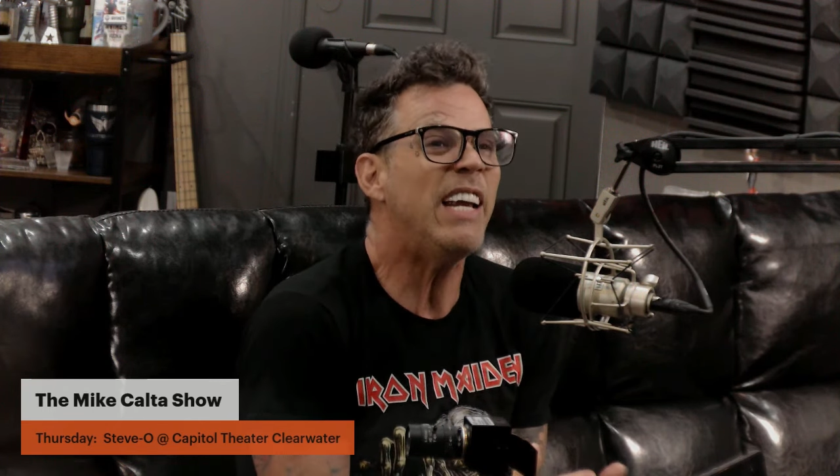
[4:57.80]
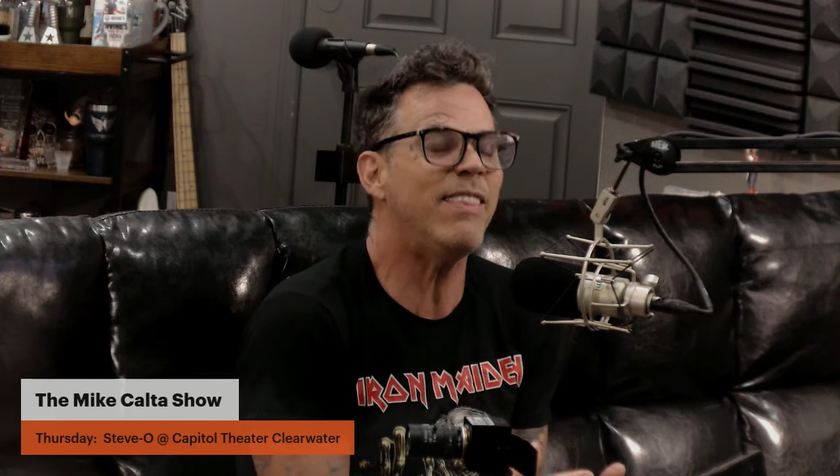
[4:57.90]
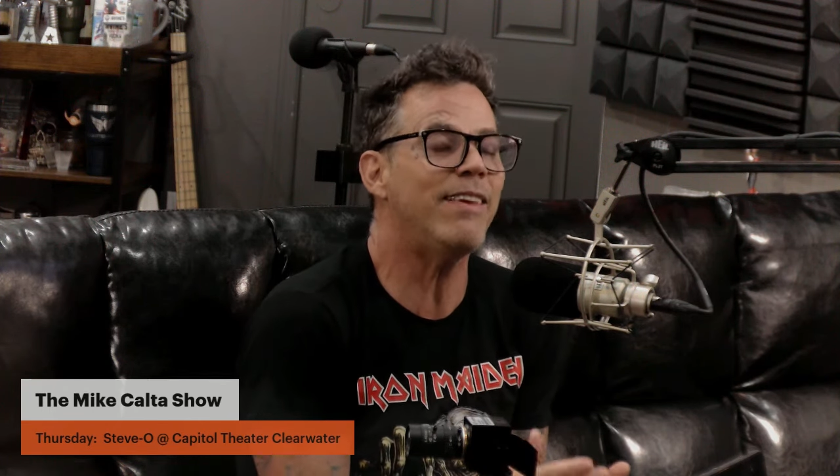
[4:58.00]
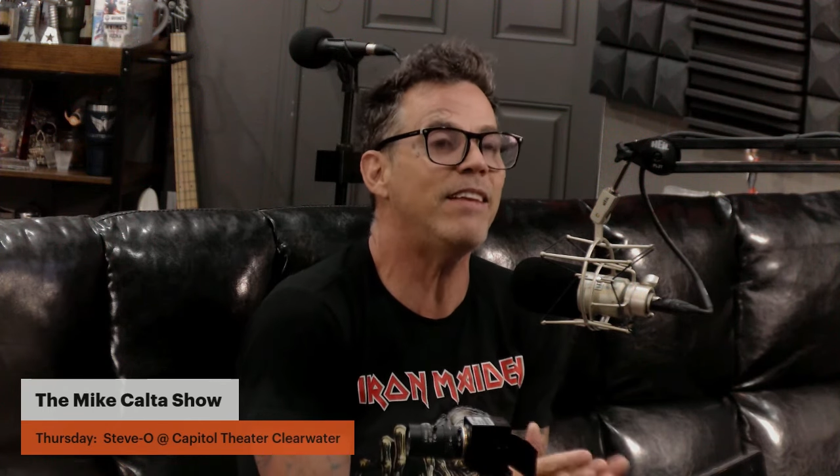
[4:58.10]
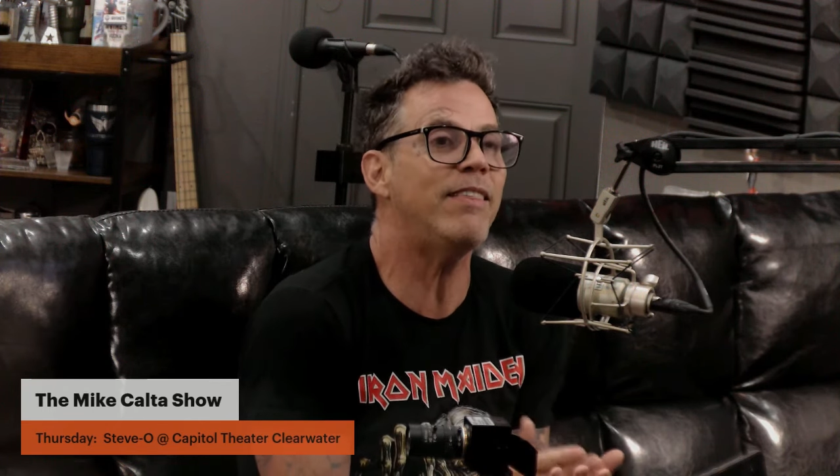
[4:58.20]

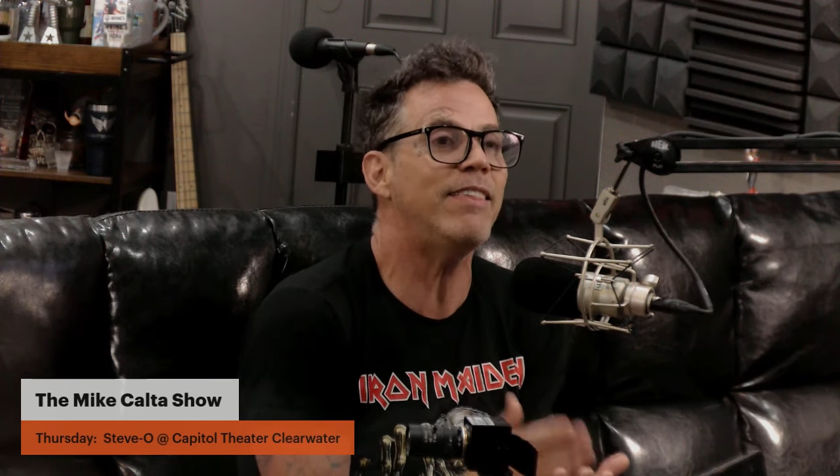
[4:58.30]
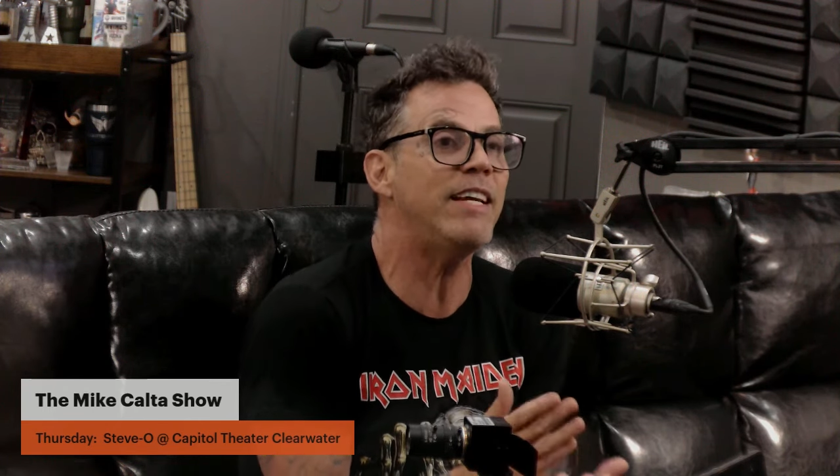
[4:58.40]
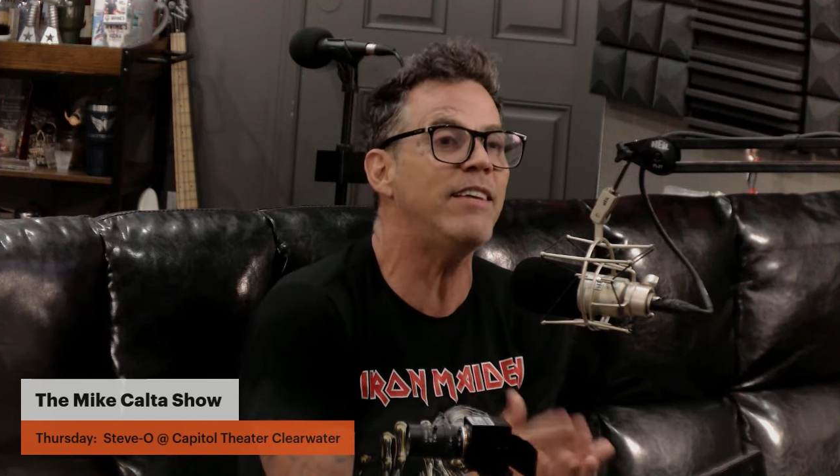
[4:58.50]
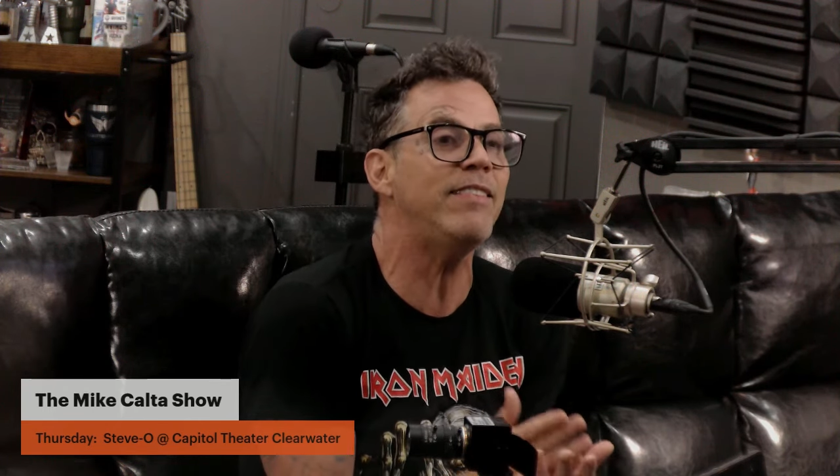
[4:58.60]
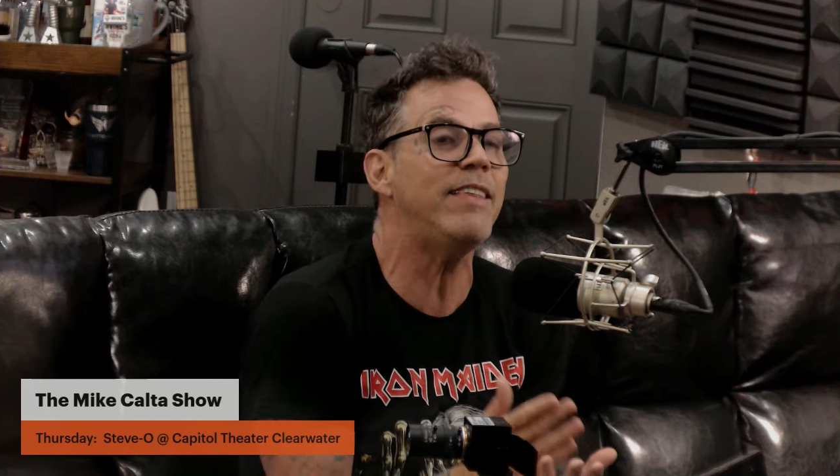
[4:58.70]

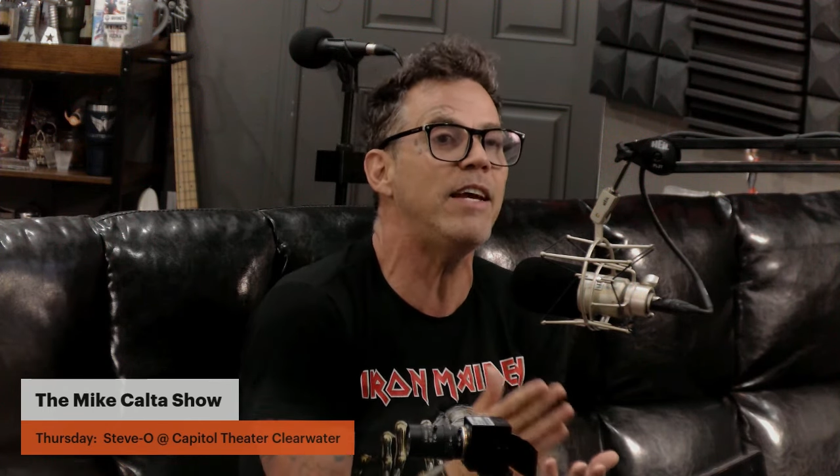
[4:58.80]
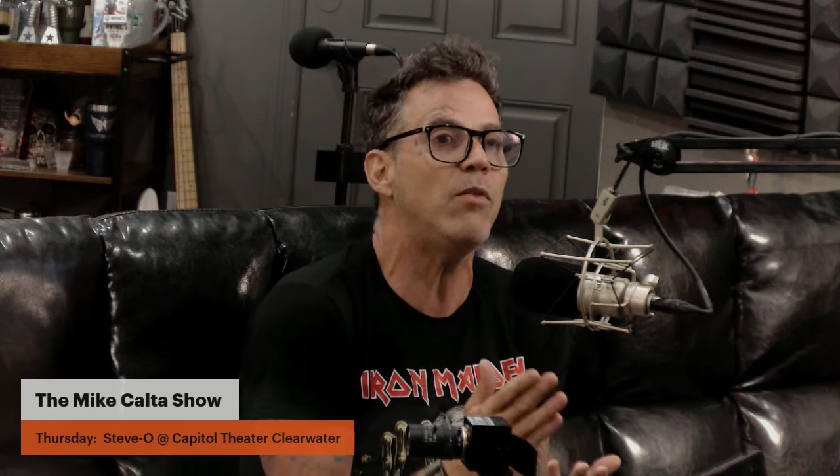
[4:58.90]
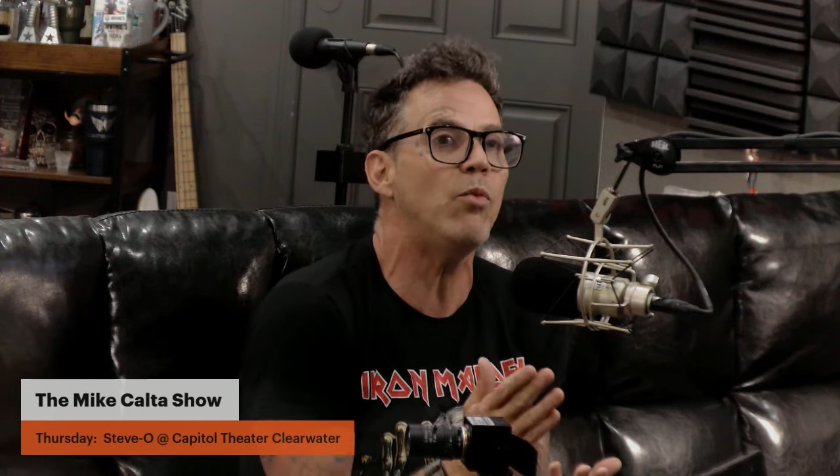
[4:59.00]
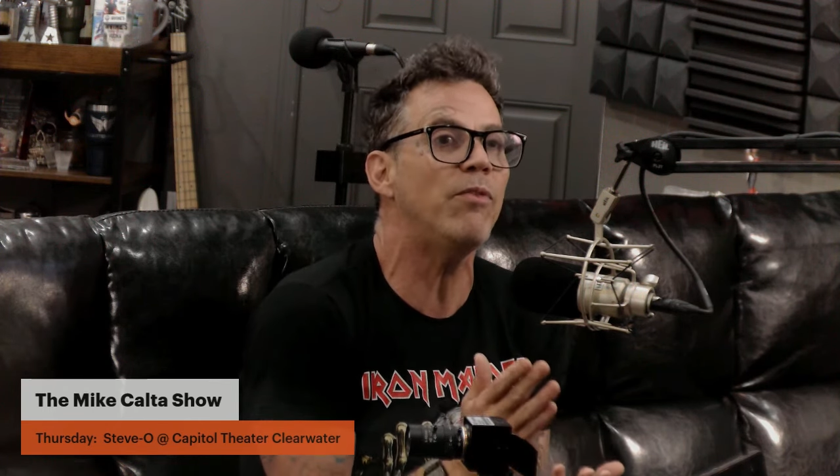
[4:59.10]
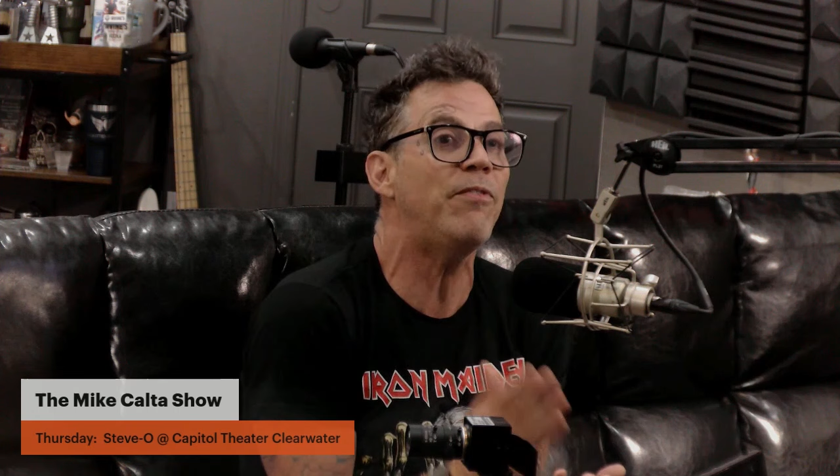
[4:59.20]
things that were